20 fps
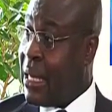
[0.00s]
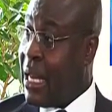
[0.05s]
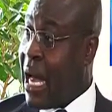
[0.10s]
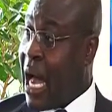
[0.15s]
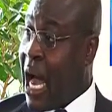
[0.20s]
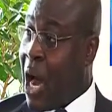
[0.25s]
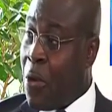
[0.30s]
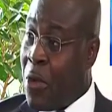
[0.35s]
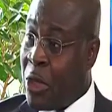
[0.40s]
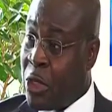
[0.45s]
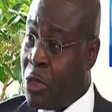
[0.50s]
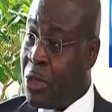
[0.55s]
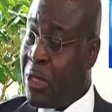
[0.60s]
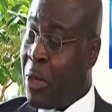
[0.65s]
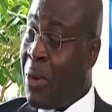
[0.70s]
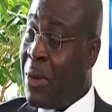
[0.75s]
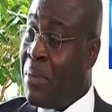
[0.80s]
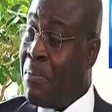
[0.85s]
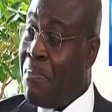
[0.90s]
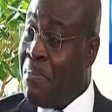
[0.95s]
I always use the
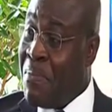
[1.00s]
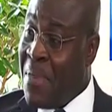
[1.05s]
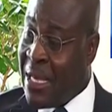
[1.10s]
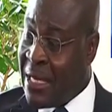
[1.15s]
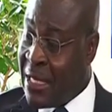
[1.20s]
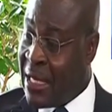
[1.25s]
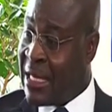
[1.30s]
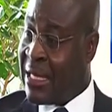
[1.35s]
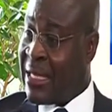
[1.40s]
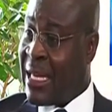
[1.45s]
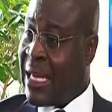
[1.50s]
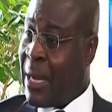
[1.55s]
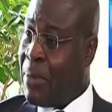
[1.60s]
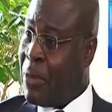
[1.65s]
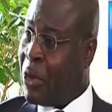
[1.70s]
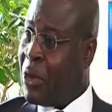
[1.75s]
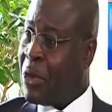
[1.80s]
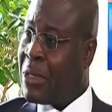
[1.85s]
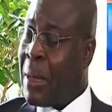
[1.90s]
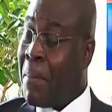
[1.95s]
word meet the standard
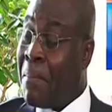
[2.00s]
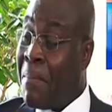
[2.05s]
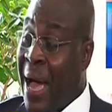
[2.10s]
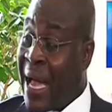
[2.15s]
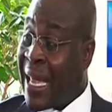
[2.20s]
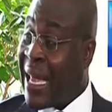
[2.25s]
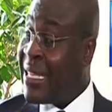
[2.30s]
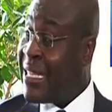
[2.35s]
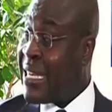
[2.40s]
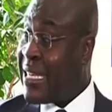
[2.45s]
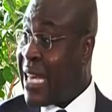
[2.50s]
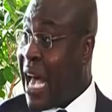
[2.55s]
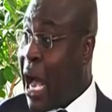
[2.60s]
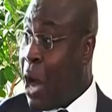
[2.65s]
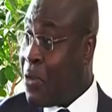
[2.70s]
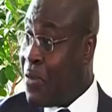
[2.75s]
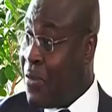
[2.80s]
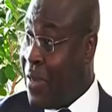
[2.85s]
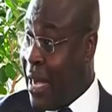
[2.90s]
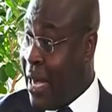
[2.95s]
because the market is
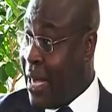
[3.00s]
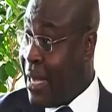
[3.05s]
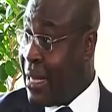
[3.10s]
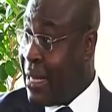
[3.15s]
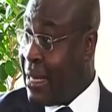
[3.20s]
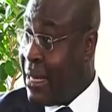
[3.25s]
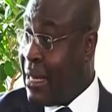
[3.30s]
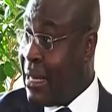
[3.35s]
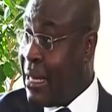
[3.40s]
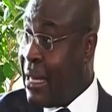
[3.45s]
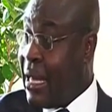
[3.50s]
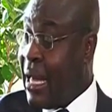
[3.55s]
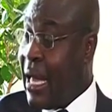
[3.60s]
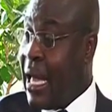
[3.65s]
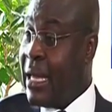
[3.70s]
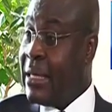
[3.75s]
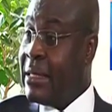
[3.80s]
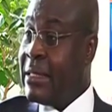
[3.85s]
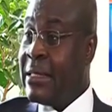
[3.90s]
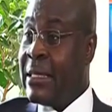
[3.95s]
out there.
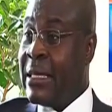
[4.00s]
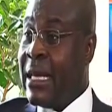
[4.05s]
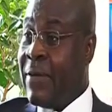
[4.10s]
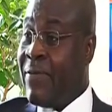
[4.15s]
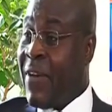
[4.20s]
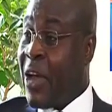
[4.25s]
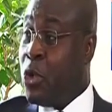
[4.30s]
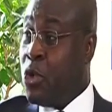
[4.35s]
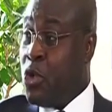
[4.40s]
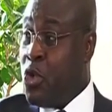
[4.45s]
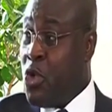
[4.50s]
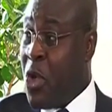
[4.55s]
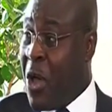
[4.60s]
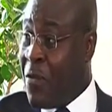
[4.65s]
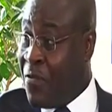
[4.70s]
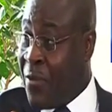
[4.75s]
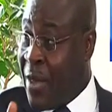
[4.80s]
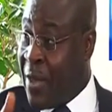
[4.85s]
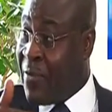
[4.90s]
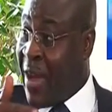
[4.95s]
And if I do you a
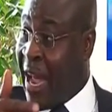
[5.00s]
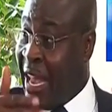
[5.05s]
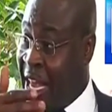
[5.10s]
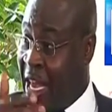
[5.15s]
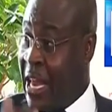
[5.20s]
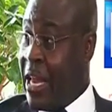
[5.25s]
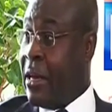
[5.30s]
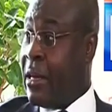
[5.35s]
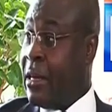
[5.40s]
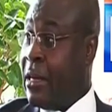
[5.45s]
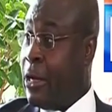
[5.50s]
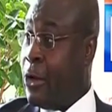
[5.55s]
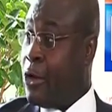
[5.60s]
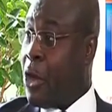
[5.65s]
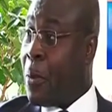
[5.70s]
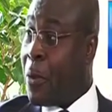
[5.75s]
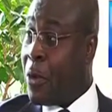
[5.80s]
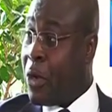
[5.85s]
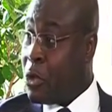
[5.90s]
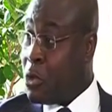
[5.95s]
favor here, your
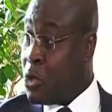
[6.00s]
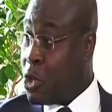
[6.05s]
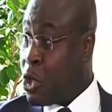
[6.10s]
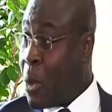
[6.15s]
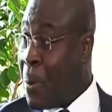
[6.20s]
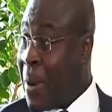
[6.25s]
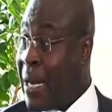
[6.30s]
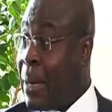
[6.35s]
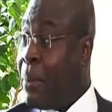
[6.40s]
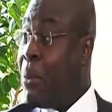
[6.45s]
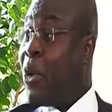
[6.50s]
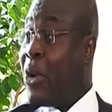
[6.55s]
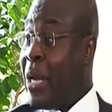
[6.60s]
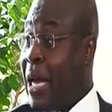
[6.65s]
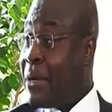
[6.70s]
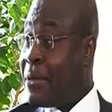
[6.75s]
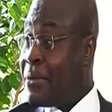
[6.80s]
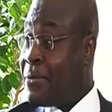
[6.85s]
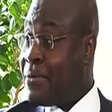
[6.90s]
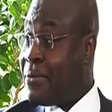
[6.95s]
product will stop at the border
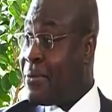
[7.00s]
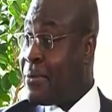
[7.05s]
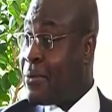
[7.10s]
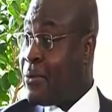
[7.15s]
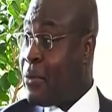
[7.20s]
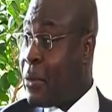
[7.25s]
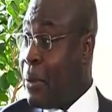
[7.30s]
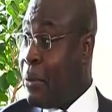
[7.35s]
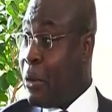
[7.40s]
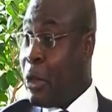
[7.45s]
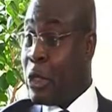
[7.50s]
because